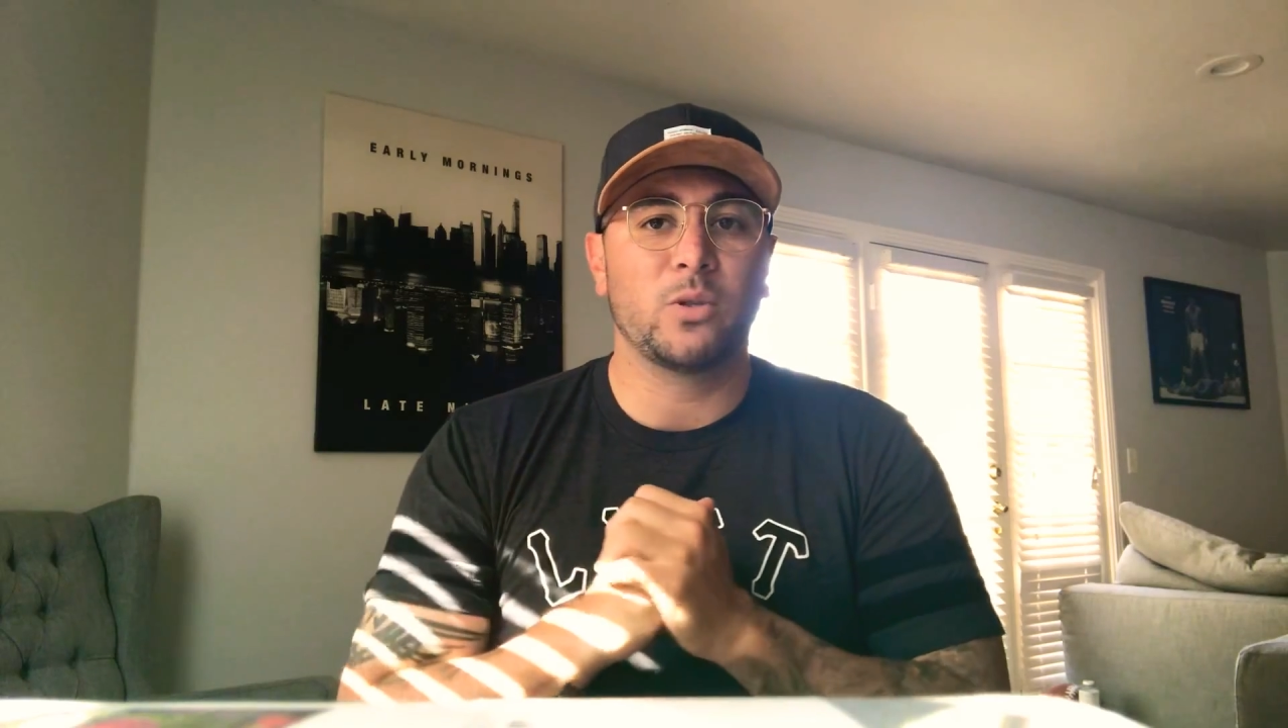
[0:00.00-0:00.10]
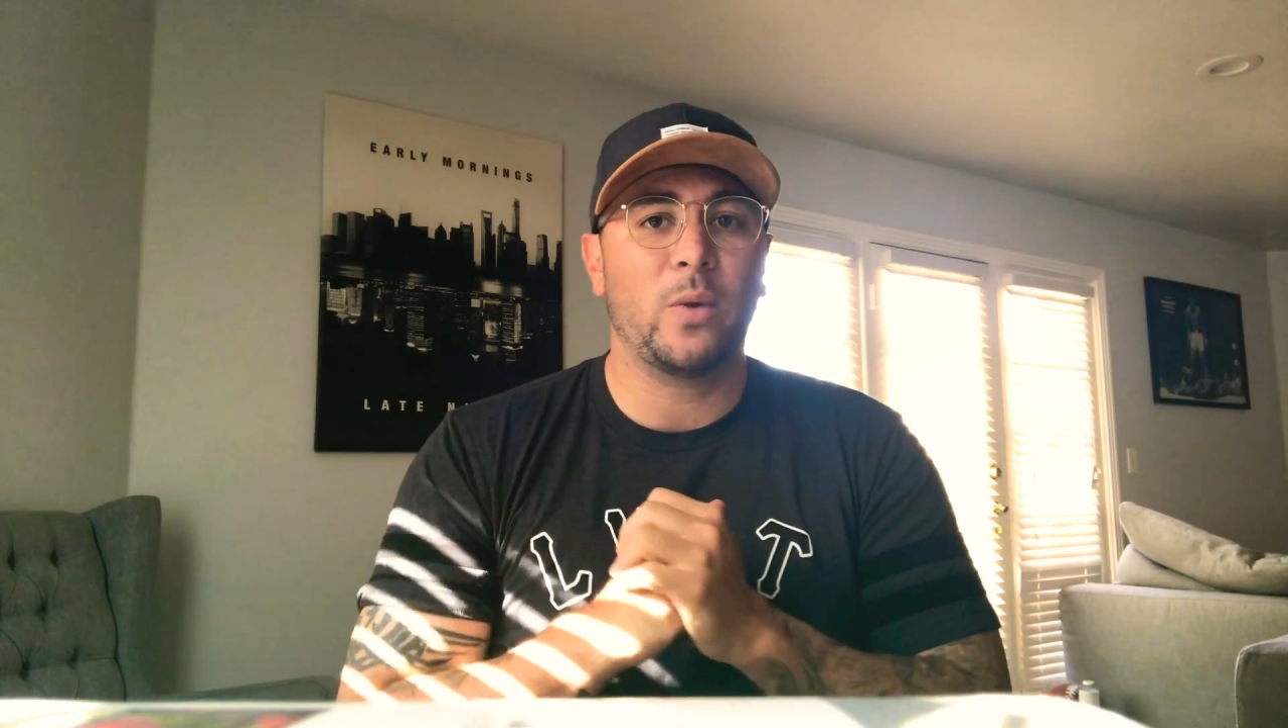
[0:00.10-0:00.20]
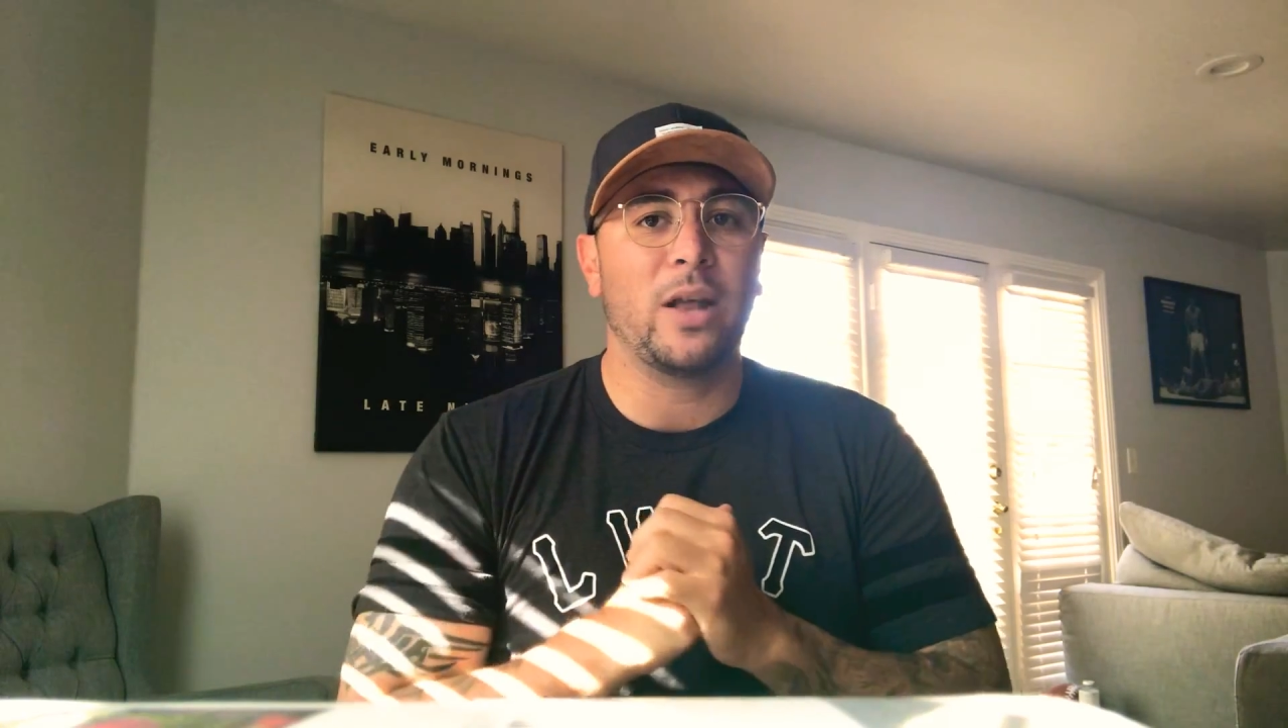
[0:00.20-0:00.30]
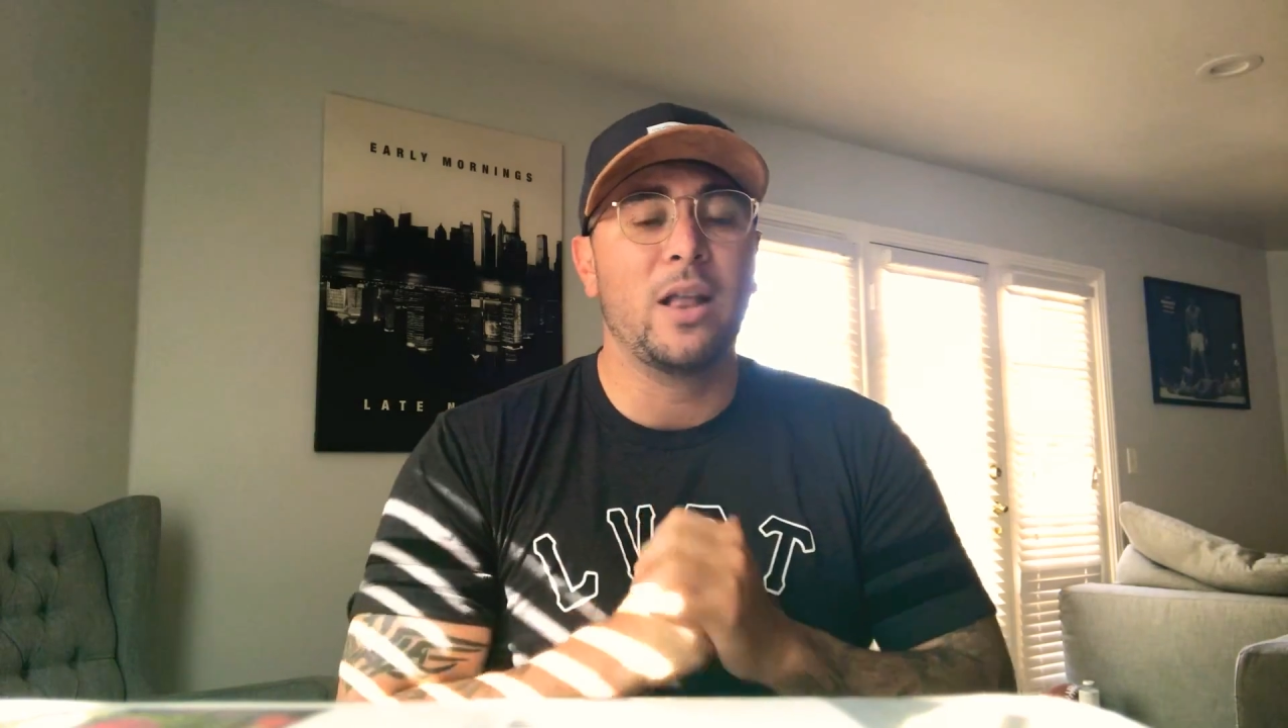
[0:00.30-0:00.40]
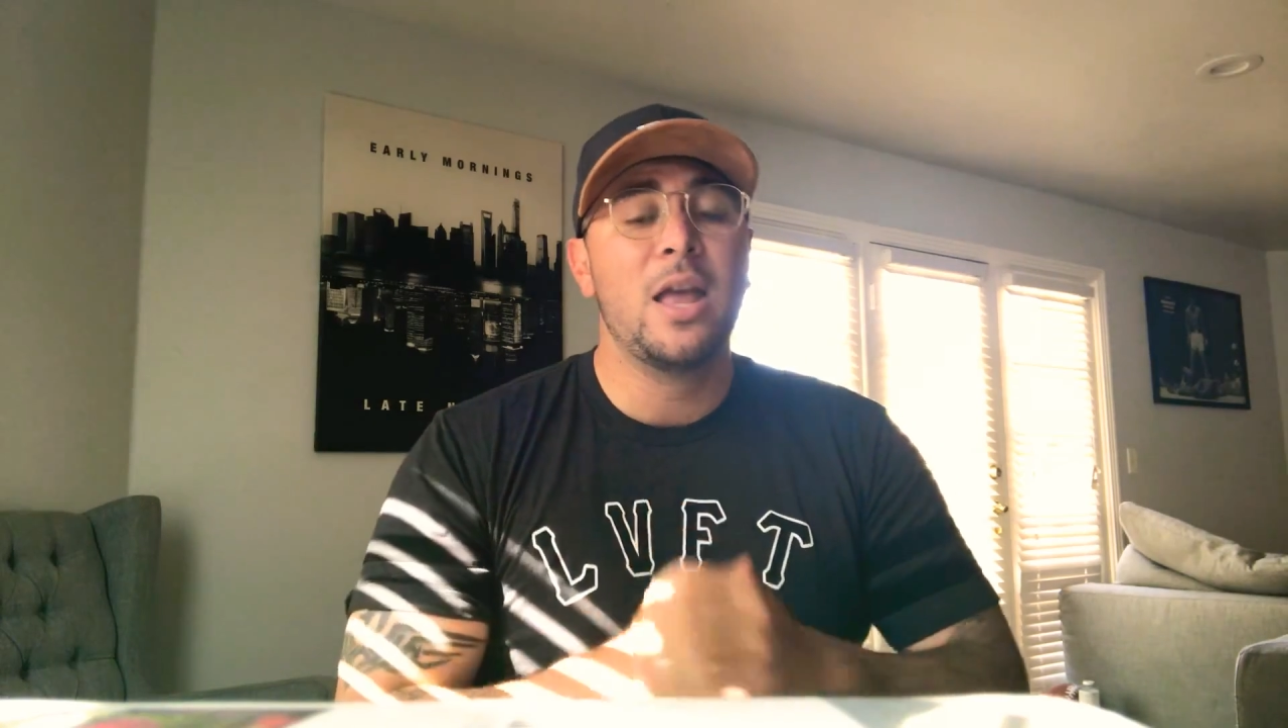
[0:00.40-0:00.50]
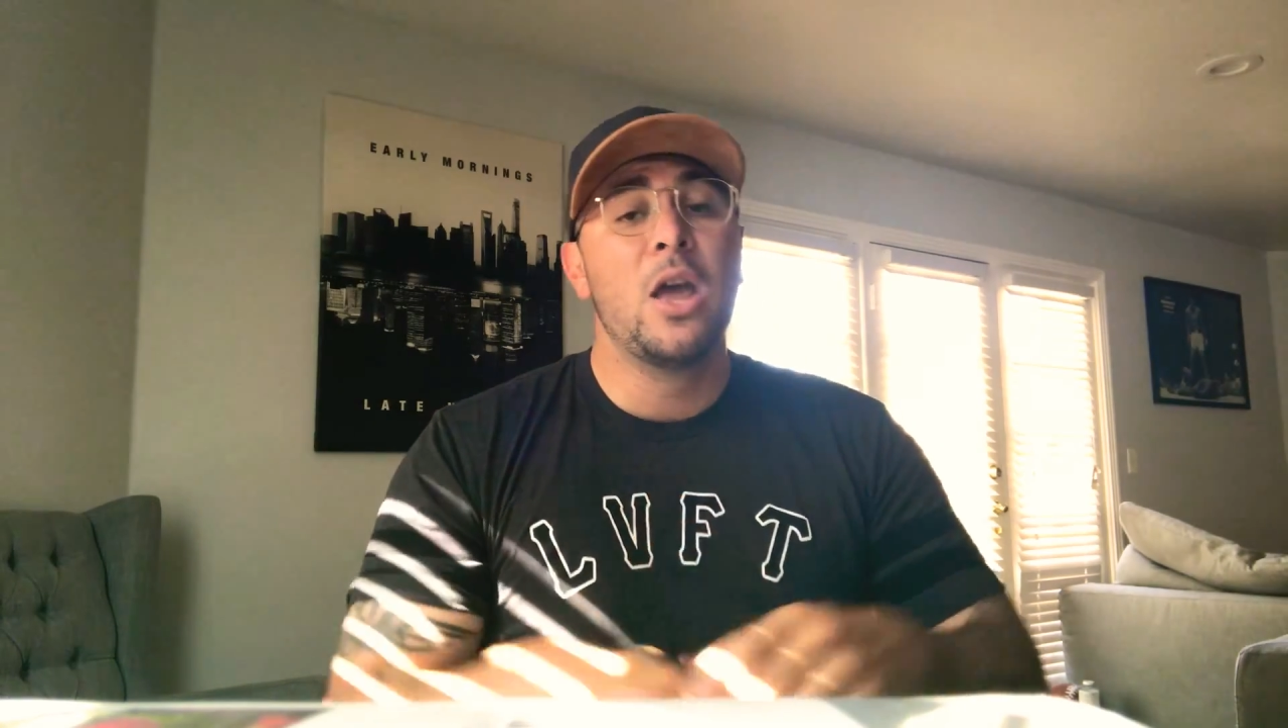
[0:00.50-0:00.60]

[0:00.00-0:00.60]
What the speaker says: as well.